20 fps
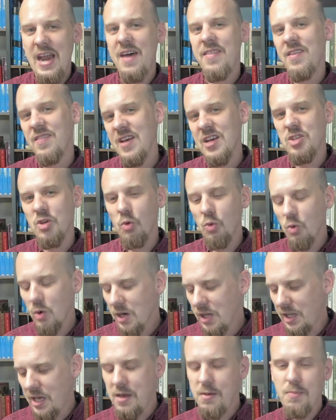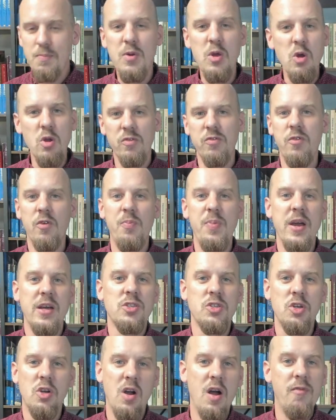I think that's a really beautiful
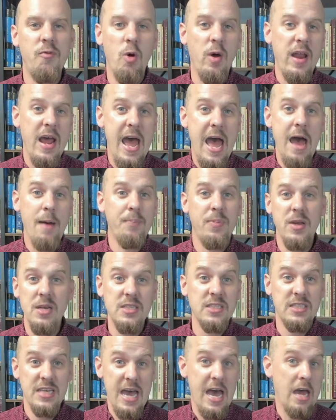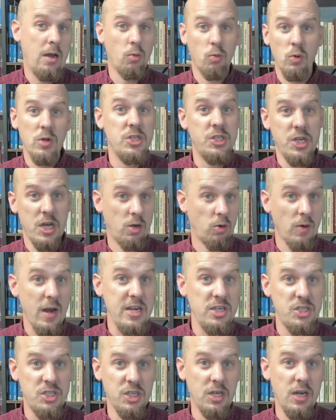picture of what happens at
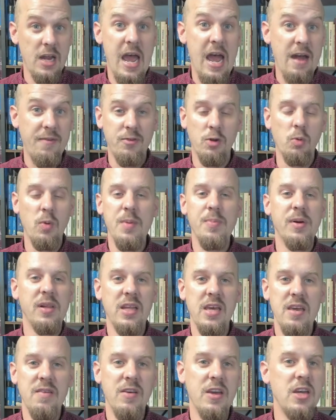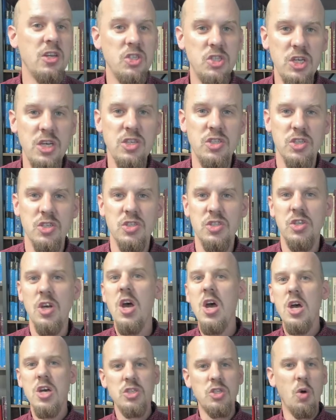regeneration after we believe in Jesus.
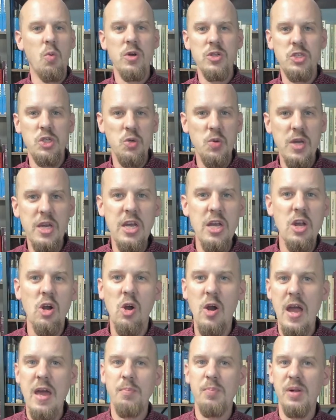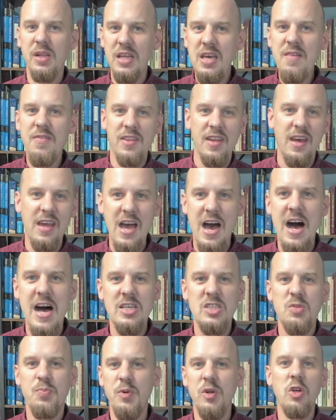So once you hear and believe in the
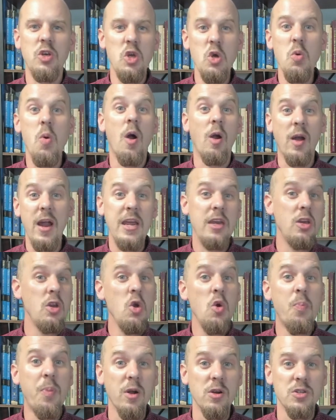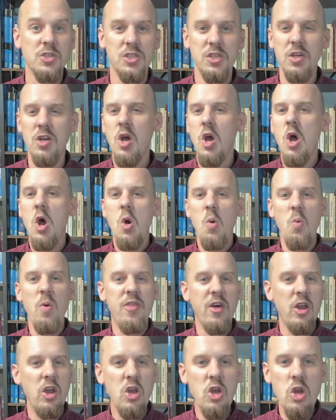gospel, you are a new person
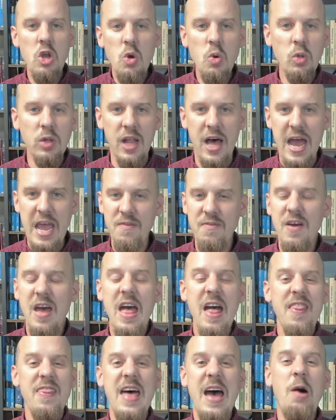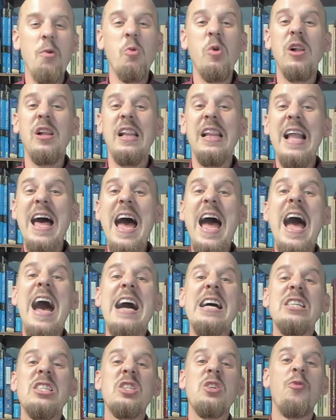with a new life that will
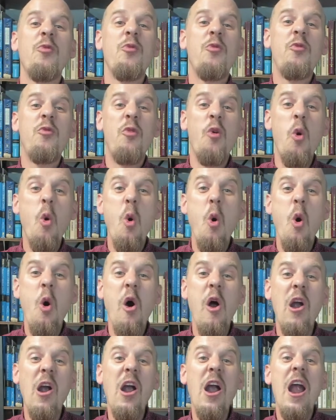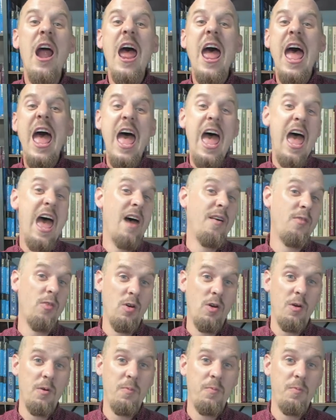last forever.